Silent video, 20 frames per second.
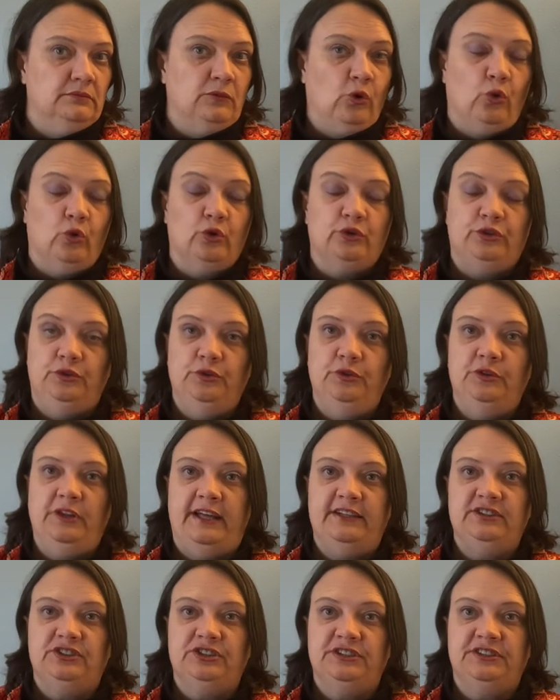Or do
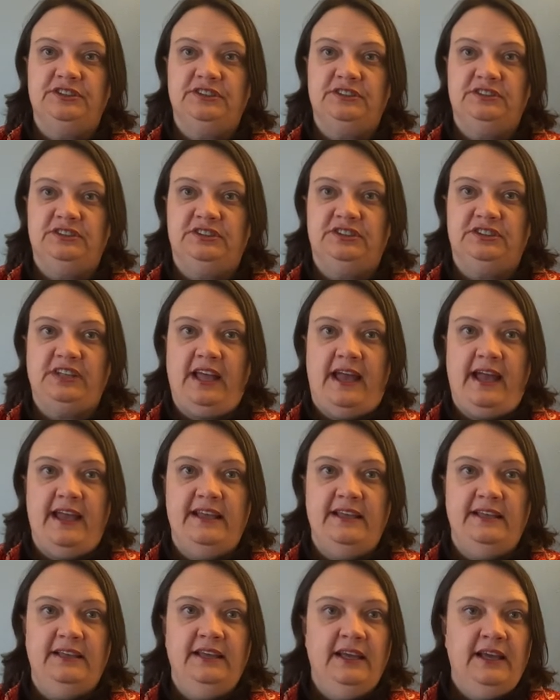they just
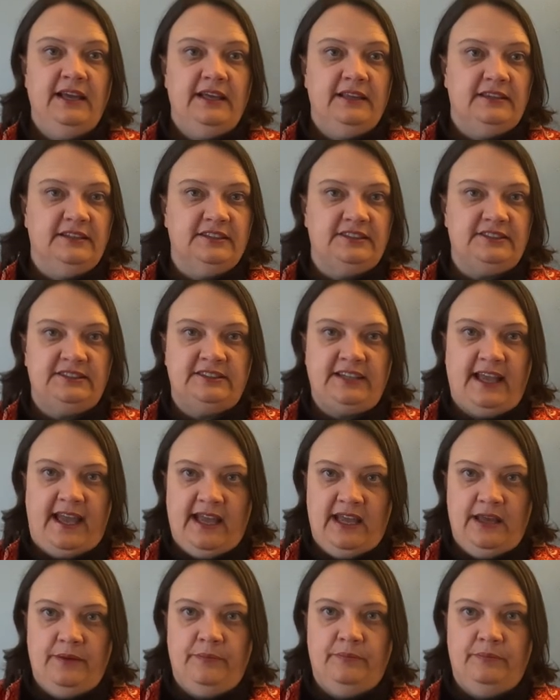stay the
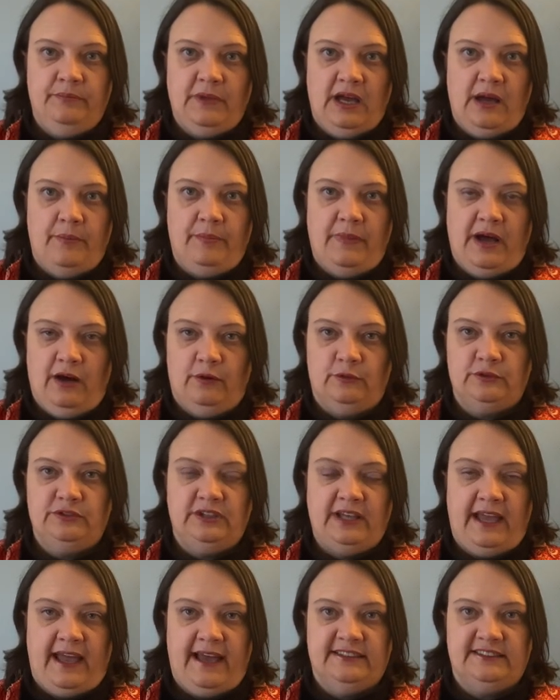same amount
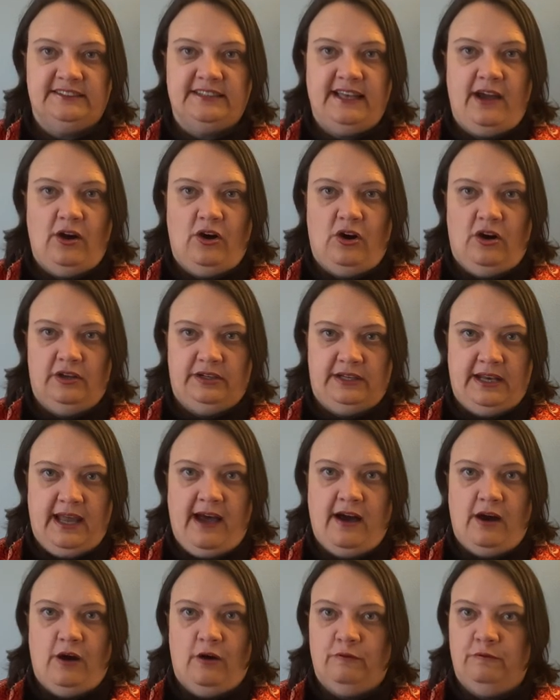as they are
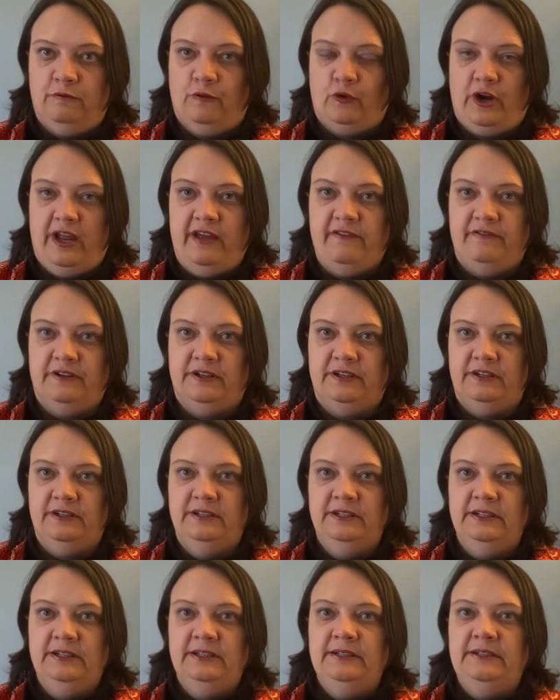now forever?
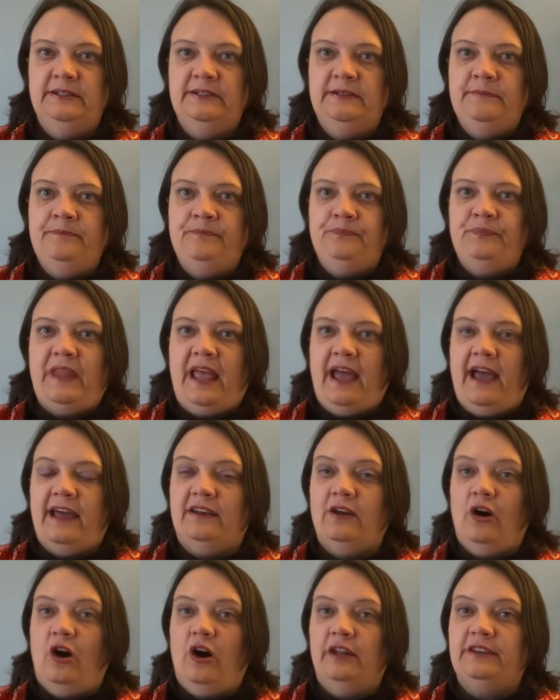
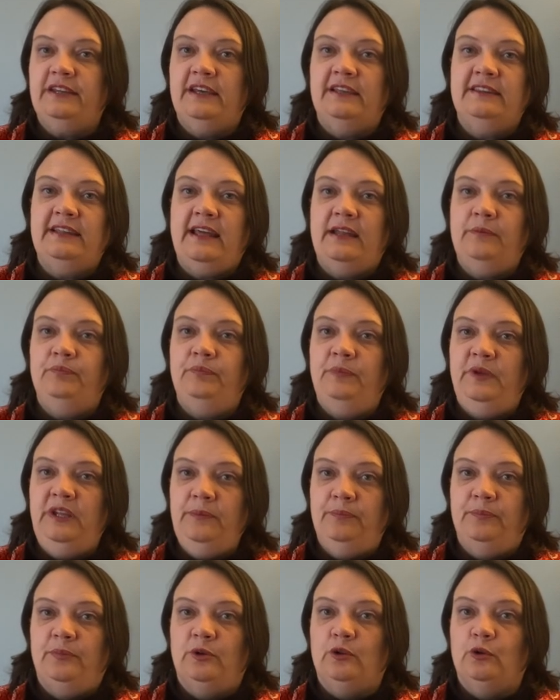And are there then
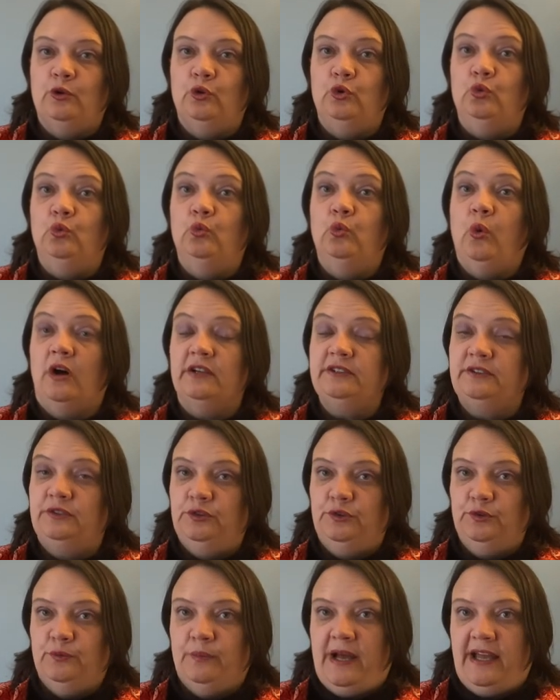people who want
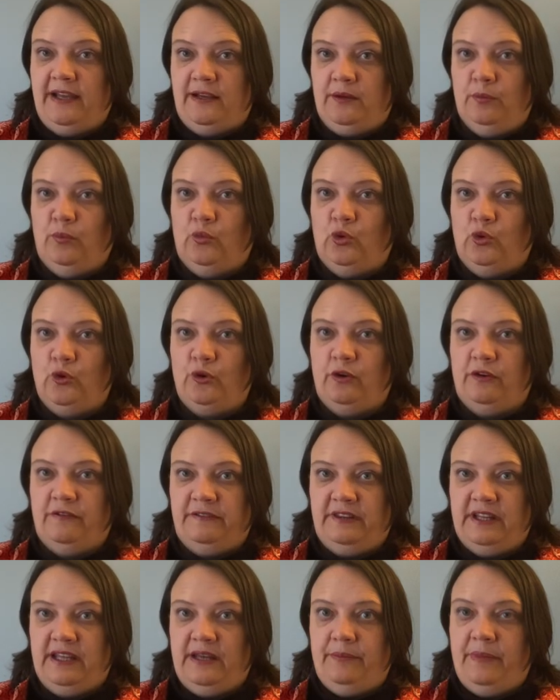to make more
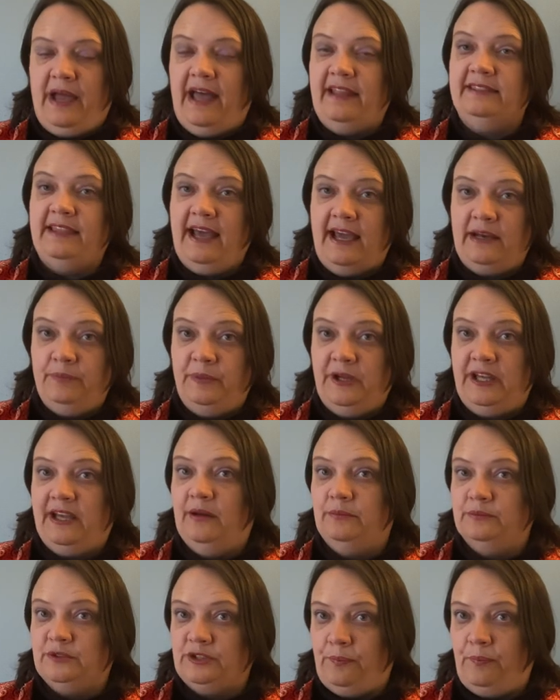of them? And that
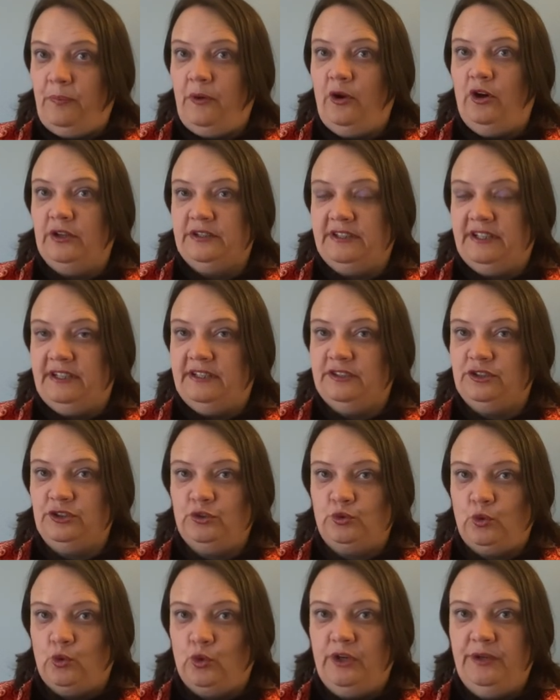becomes a plot and a
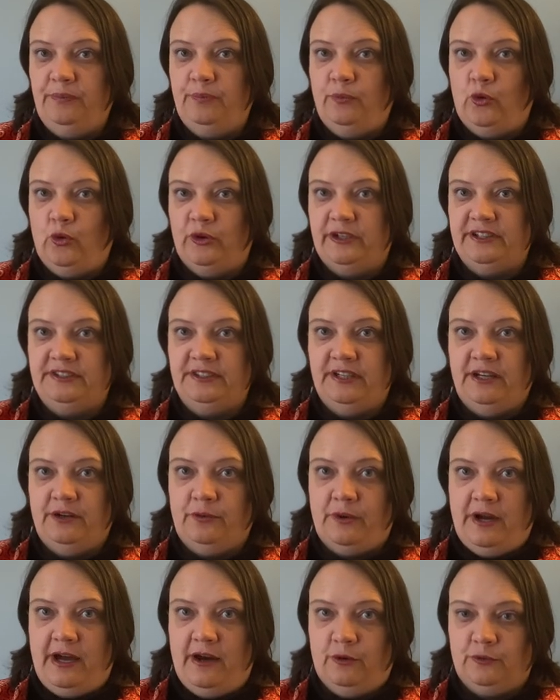story point
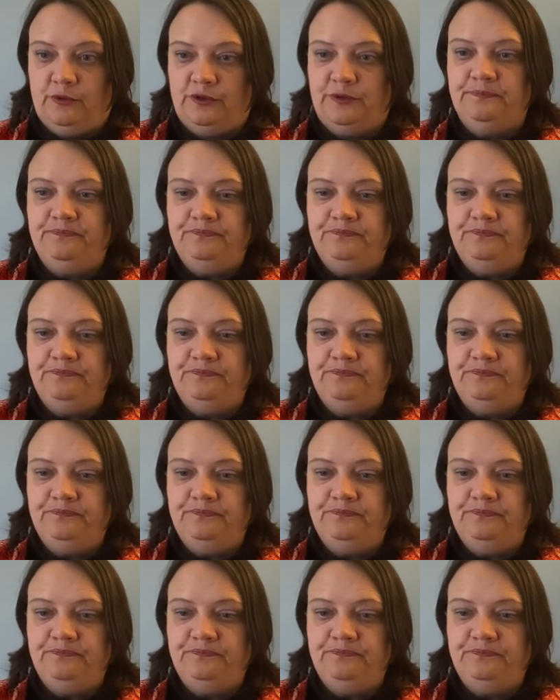around